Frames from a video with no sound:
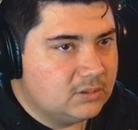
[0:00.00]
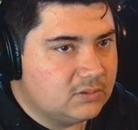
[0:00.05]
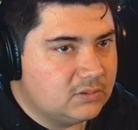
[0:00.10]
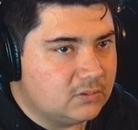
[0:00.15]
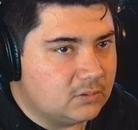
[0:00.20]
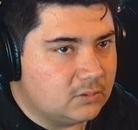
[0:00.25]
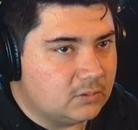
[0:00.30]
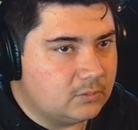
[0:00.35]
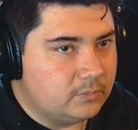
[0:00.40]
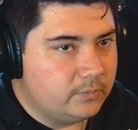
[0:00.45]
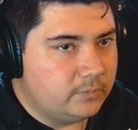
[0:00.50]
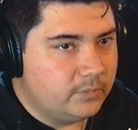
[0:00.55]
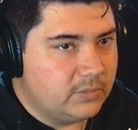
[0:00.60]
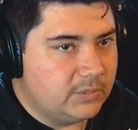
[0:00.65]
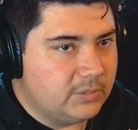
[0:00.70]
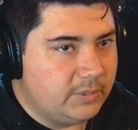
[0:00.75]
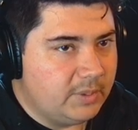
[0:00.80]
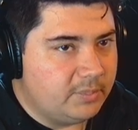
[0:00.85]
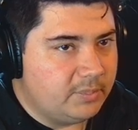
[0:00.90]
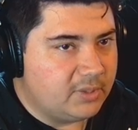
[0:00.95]
So
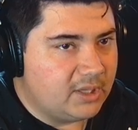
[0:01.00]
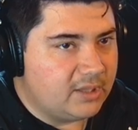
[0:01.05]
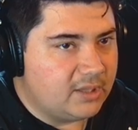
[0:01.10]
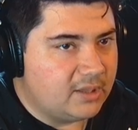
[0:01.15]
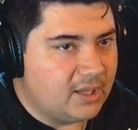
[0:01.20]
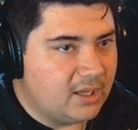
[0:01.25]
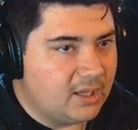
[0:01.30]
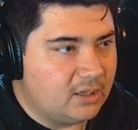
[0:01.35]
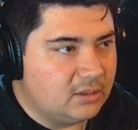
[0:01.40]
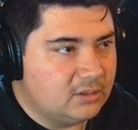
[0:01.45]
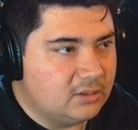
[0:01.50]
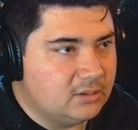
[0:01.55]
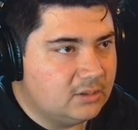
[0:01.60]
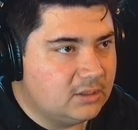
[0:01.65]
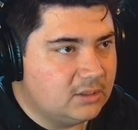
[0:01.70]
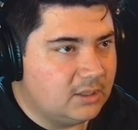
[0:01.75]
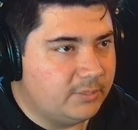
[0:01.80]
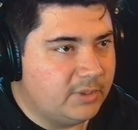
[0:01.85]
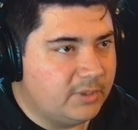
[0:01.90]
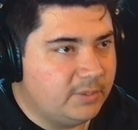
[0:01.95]
let me play that.
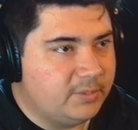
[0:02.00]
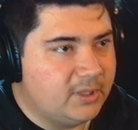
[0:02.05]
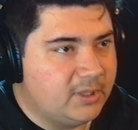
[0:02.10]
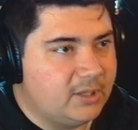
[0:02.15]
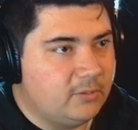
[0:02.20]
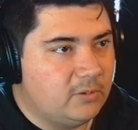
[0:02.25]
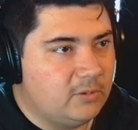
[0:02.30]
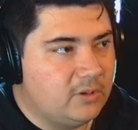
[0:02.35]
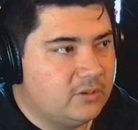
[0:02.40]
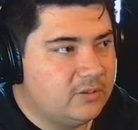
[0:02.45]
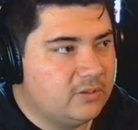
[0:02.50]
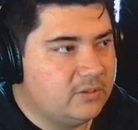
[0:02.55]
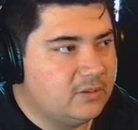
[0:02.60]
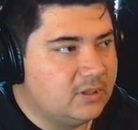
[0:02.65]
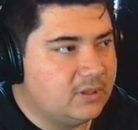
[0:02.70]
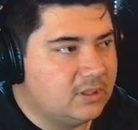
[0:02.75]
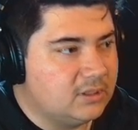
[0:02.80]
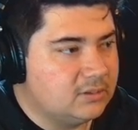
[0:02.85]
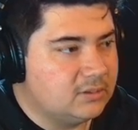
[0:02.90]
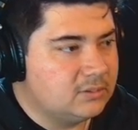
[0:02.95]
I'm going to play it with,
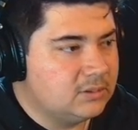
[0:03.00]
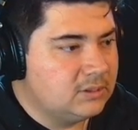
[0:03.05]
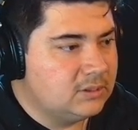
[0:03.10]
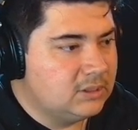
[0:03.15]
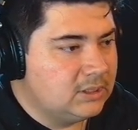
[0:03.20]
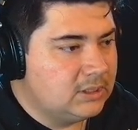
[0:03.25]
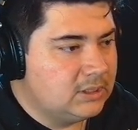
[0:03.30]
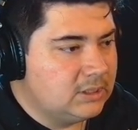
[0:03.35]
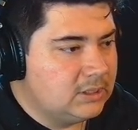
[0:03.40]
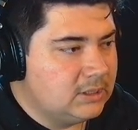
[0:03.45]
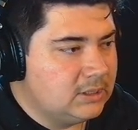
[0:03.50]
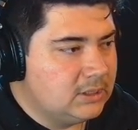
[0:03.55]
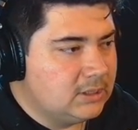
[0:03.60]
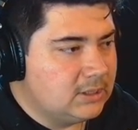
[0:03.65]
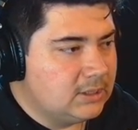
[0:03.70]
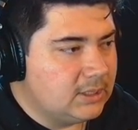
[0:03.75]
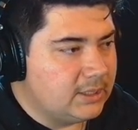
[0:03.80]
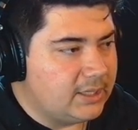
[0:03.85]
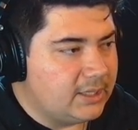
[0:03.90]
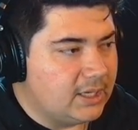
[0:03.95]

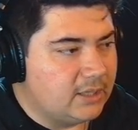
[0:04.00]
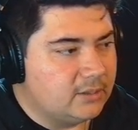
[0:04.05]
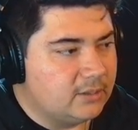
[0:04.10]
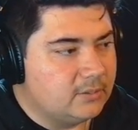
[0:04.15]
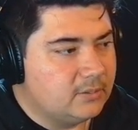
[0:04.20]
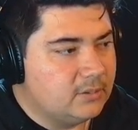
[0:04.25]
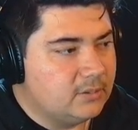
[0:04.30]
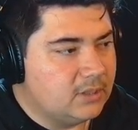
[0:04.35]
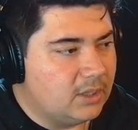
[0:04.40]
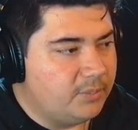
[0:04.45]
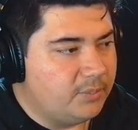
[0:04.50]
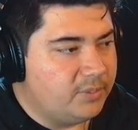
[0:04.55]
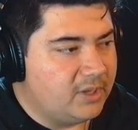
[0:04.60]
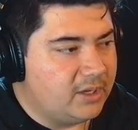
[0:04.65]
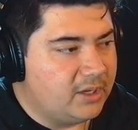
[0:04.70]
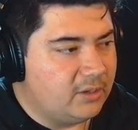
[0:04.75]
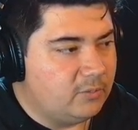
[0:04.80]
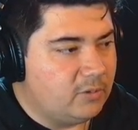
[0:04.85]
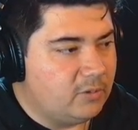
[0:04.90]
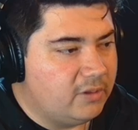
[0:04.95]
again, I'll
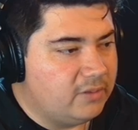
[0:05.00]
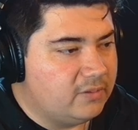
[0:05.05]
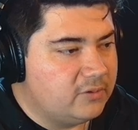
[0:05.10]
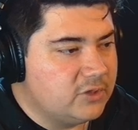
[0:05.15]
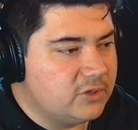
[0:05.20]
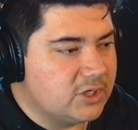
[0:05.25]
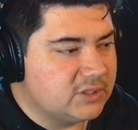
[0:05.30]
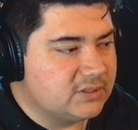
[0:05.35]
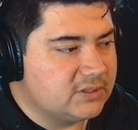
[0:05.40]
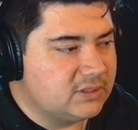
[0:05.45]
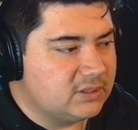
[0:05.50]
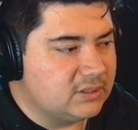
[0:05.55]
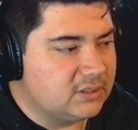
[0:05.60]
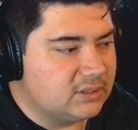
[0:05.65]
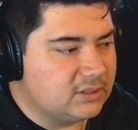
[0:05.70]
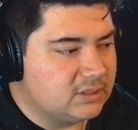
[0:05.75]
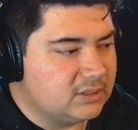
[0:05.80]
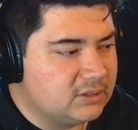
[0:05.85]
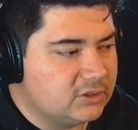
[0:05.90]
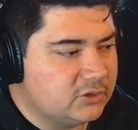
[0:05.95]
play it with just
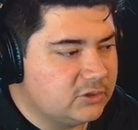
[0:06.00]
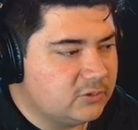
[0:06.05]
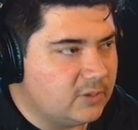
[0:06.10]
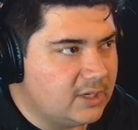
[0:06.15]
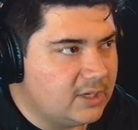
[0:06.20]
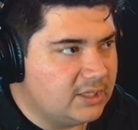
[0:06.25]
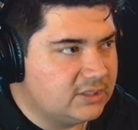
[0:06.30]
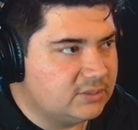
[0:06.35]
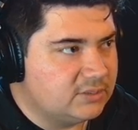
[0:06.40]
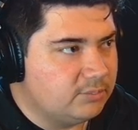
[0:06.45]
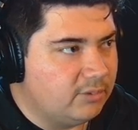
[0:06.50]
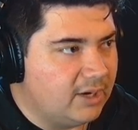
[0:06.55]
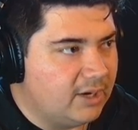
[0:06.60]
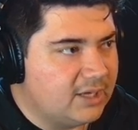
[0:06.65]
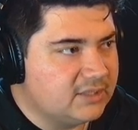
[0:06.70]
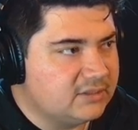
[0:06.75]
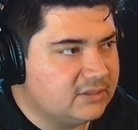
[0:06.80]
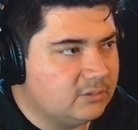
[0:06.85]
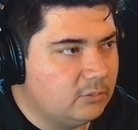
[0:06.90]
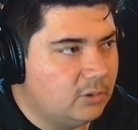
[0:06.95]
the strings,
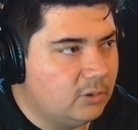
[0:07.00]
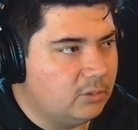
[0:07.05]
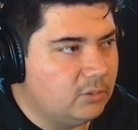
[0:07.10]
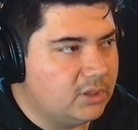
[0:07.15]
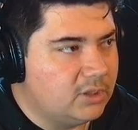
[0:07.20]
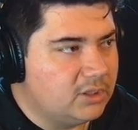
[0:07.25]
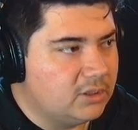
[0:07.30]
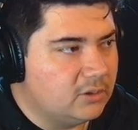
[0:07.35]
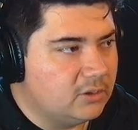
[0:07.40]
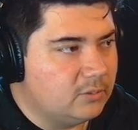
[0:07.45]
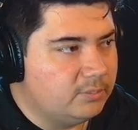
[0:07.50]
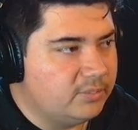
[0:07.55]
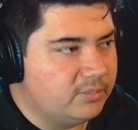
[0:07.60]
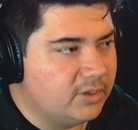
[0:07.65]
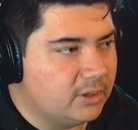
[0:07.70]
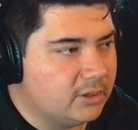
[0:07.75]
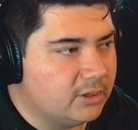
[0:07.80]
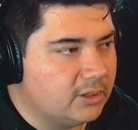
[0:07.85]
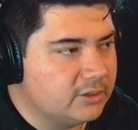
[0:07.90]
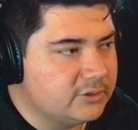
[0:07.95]
brass, and woodwind, no
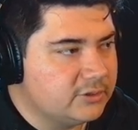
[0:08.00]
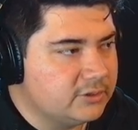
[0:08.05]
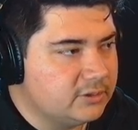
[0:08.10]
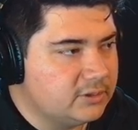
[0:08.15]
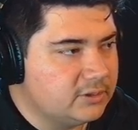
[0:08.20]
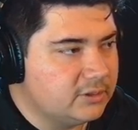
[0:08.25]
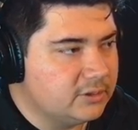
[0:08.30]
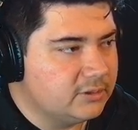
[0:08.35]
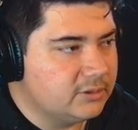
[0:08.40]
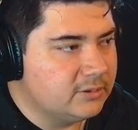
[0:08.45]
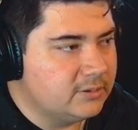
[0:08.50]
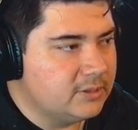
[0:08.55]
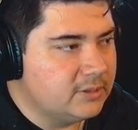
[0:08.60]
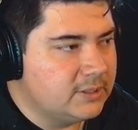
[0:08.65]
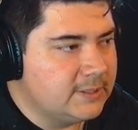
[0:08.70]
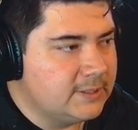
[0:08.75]
percussion here.